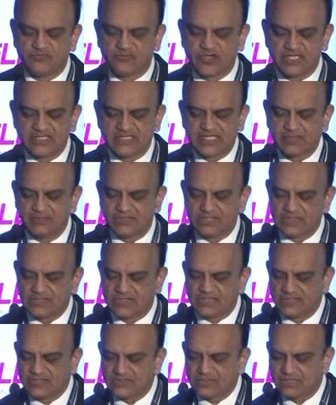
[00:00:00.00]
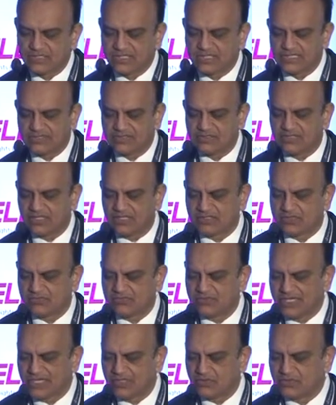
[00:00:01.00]
For example, the Sixth Circuit has talked
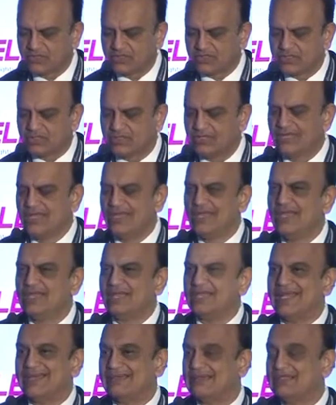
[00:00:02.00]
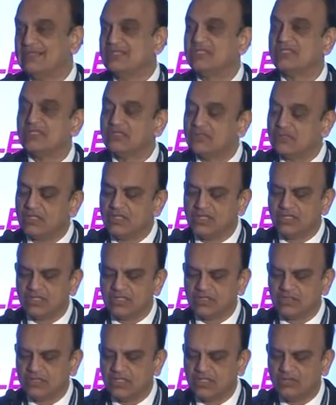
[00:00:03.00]
about that this is an
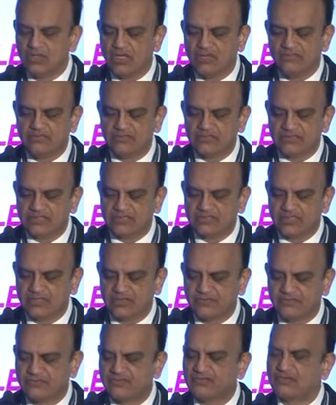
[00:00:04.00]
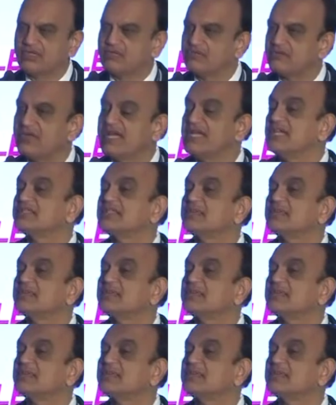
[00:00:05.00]
unlawful restraint of trade.